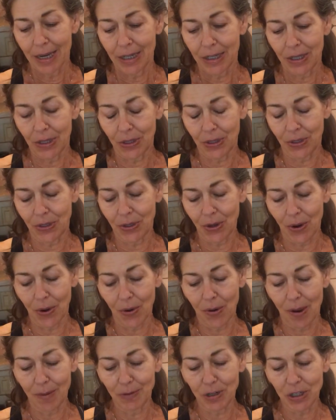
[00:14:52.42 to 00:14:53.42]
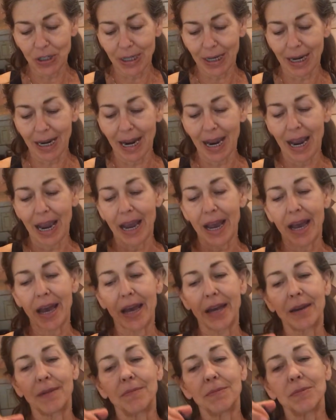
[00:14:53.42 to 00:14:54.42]
So I'm just going to
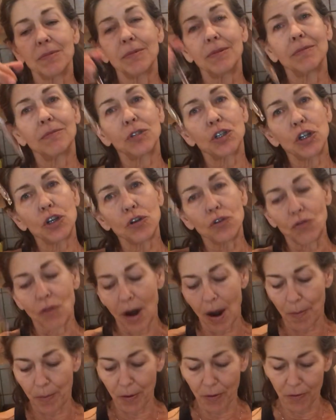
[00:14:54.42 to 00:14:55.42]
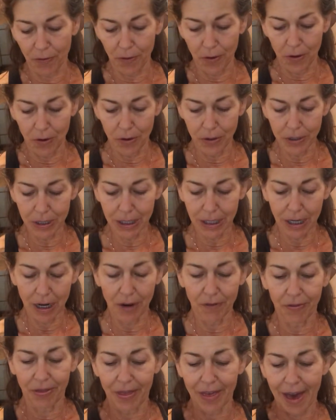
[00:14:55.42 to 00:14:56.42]
add 2 dropperfuls
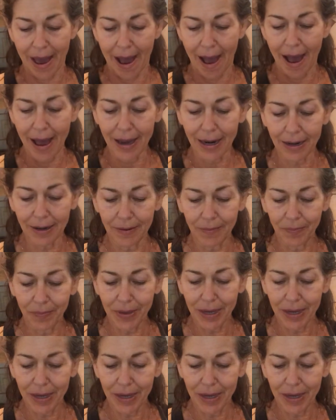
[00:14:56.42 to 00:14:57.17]
of that.